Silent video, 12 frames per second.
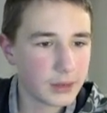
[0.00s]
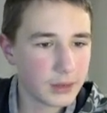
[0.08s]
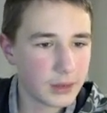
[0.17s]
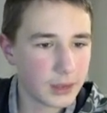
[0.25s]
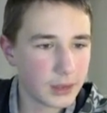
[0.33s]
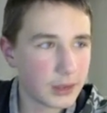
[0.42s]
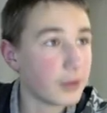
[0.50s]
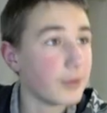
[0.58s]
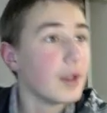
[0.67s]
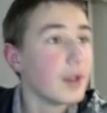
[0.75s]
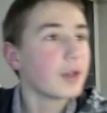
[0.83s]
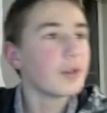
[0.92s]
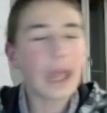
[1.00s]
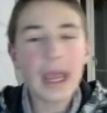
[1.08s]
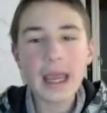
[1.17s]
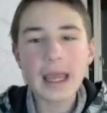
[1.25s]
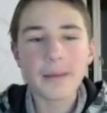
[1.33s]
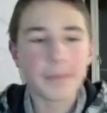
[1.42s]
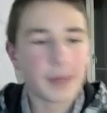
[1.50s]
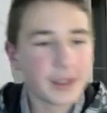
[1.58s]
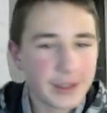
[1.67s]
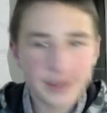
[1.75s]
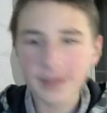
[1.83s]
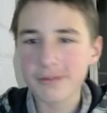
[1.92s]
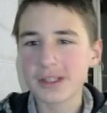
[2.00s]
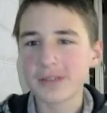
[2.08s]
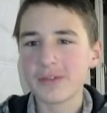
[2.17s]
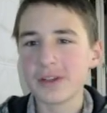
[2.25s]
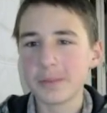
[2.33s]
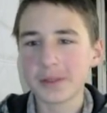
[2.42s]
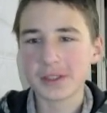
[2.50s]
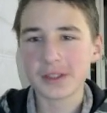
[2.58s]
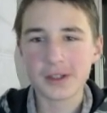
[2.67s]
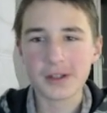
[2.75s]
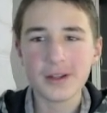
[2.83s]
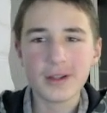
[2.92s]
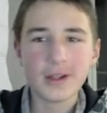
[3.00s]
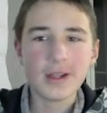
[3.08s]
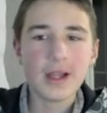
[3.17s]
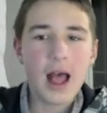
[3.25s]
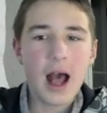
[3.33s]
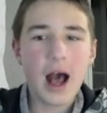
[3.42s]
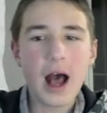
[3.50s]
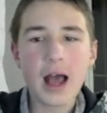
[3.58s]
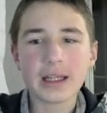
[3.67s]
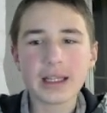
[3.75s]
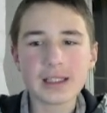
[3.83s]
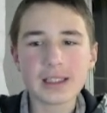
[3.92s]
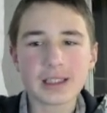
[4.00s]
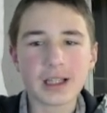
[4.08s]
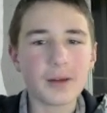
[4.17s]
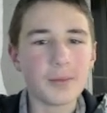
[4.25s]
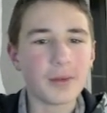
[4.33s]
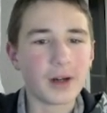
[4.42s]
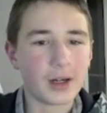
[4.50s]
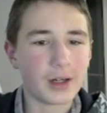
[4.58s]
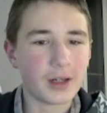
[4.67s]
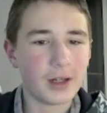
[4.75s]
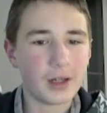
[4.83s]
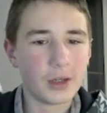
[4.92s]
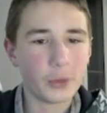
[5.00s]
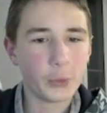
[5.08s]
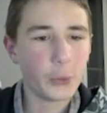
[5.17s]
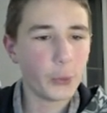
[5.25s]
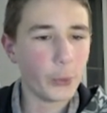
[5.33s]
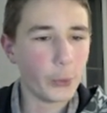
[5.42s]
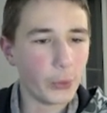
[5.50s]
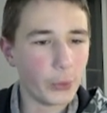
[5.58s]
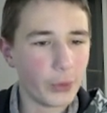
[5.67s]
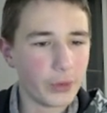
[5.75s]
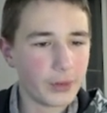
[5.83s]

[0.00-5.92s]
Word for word: Thank you. Good game, Panda. That was a funny position. Against Karmar. Woo!